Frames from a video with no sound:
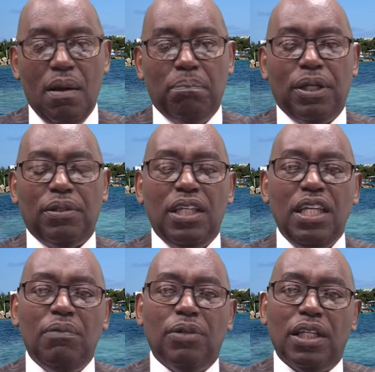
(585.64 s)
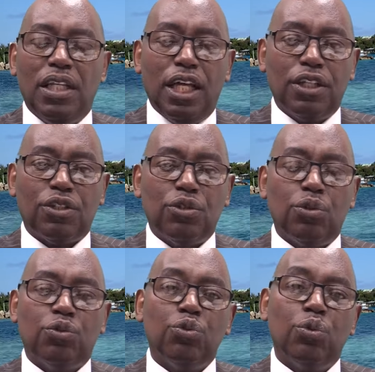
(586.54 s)
but he will let us know
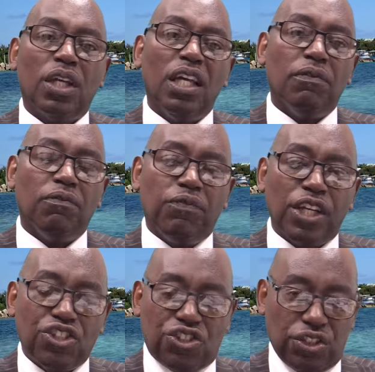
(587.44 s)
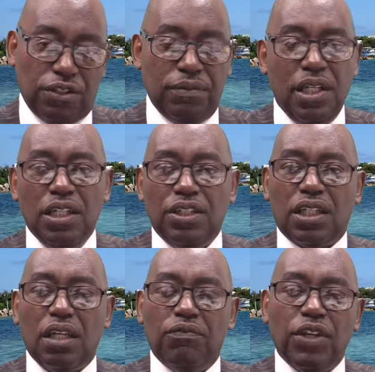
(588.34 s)
through conviction, the
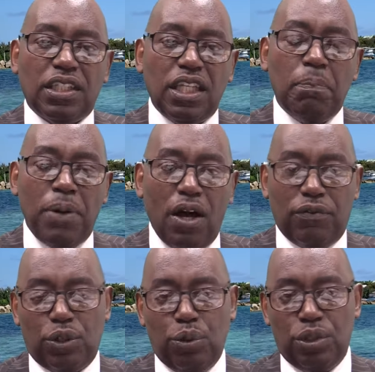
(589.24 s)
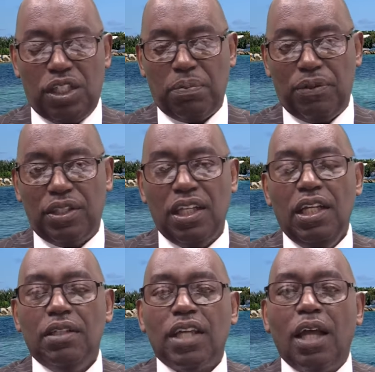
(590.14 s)
convicting power of the Holy Spirit,
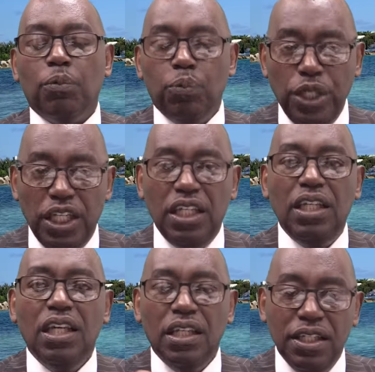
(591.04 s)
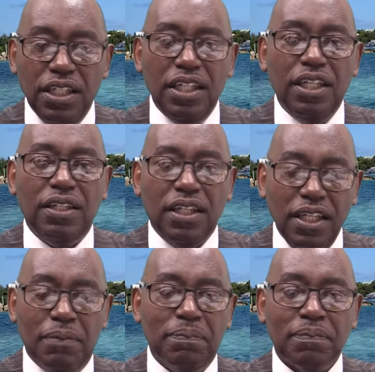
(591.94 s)
that we need
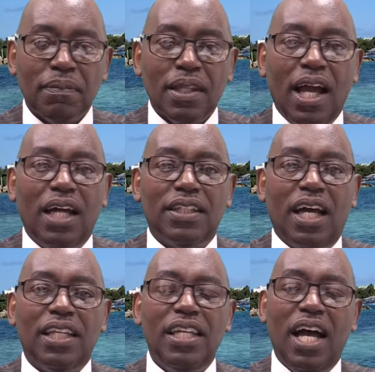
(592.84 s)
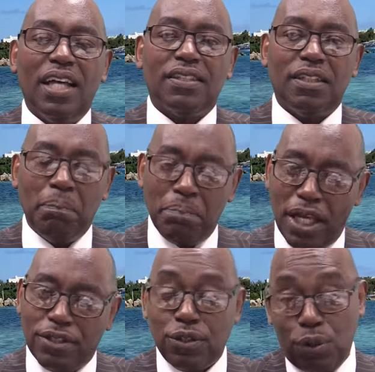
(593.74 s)
him and that he has the
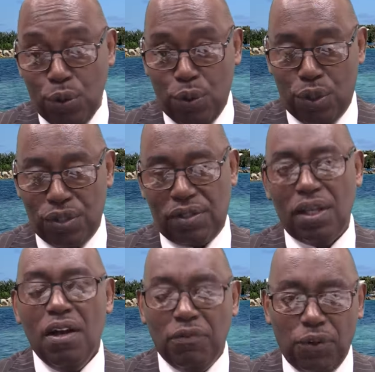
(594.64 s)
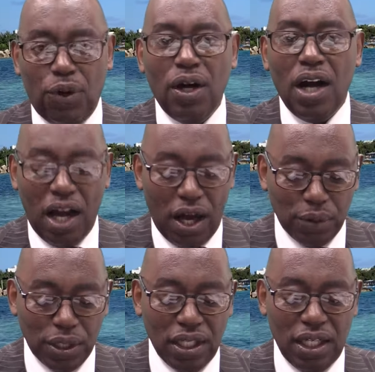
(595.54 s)
best cause for
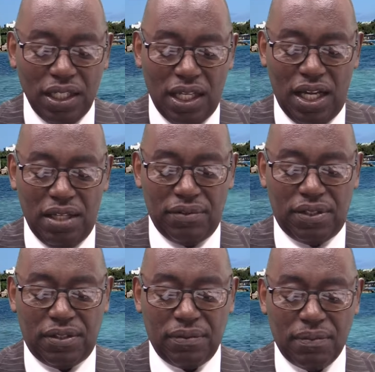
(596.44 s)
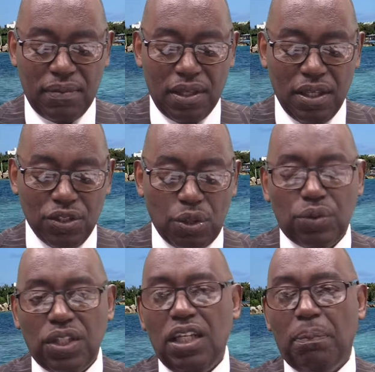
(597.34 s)
our lives. So
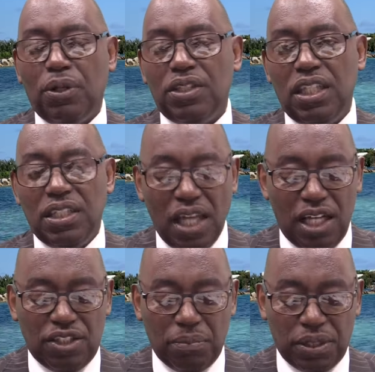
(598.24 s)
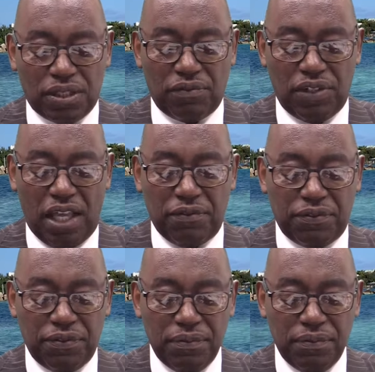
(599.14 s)
think about the intangibles of life.